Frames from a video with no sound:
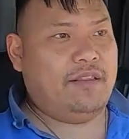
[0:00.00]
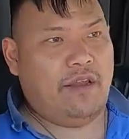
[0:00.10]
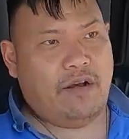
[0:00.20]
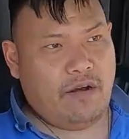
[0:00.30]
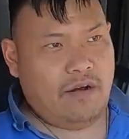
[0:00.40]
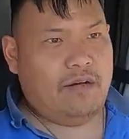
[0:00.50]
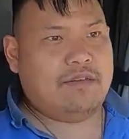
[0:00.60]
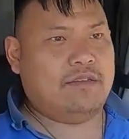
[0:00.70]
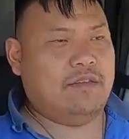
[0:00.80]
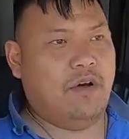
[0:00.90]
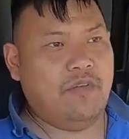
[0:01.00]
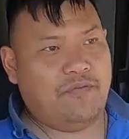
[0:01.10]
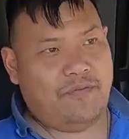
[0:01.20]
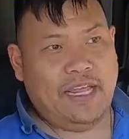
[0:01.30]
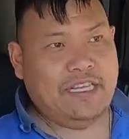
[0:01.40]
There's no
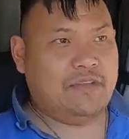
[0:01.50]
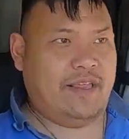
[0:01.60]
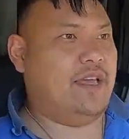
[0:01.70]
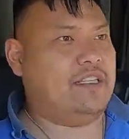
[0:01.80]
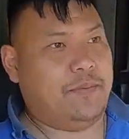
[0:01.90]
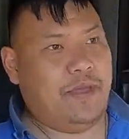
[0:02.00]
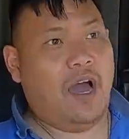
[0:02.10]
fee to that, to be